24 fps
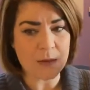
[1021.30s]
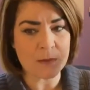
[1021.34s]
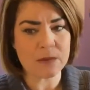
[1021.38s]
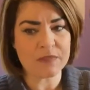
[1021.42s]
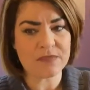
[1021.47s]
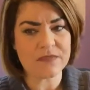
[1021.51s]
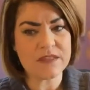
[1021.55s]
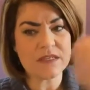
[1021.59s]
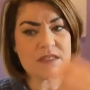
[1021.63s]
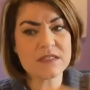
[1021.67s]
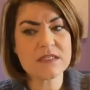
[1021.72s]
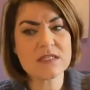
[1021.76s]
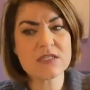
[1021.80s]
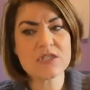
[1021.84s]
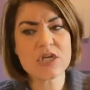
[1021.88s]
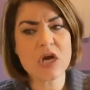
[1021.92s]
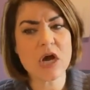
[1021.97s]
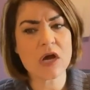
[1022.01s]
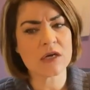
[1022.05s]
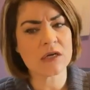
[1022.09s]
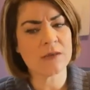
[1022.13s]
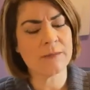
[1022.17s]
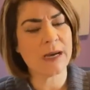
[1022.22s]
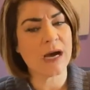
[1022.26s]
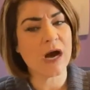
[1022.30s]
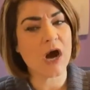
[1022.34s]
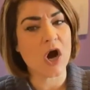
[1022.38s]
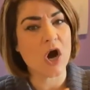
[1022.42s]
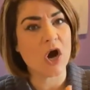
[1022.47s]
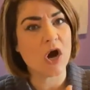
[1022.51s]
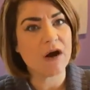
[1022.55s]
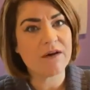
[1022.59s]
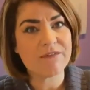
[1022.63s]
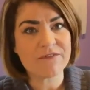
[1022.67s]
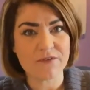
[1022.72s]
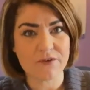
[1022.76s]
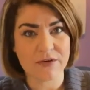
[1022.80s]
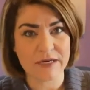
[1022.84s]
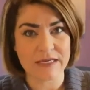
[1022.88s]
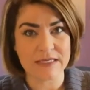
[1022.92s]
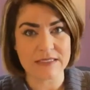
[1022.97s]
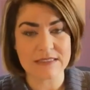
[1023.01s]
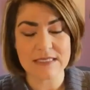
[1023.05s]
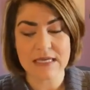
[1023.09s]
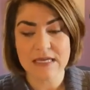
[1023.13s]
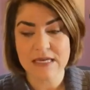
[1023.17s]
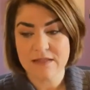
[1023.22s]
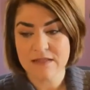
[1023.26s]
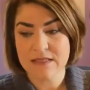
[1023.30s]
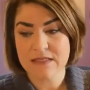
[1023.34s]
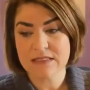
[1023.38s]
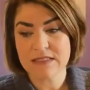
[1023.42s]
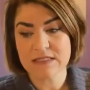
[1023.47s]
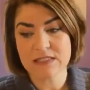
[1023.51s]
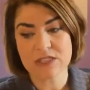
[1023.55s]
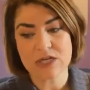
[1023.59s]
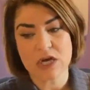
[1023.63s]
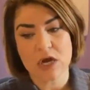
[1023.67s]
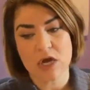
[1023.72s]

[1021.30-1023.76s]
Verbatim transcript: but this is talking about offerings. This is